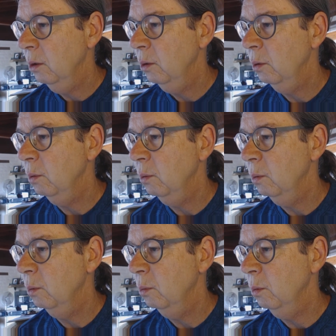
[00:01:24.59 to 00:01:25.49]

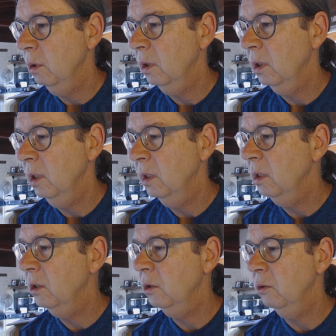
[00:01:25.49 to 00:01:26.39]
who work
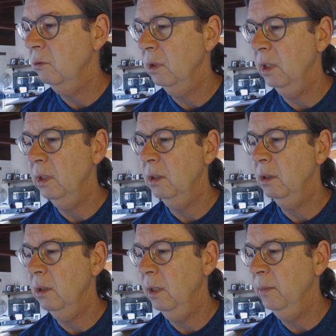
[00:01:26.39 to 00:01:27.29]
on issues related
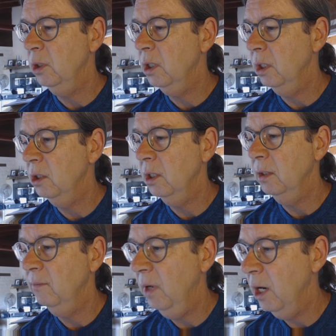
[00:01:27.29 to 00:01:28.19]
to climate change
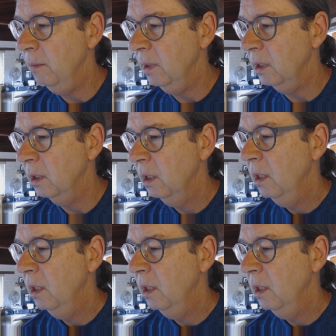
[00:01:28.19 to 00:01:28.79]
and environment,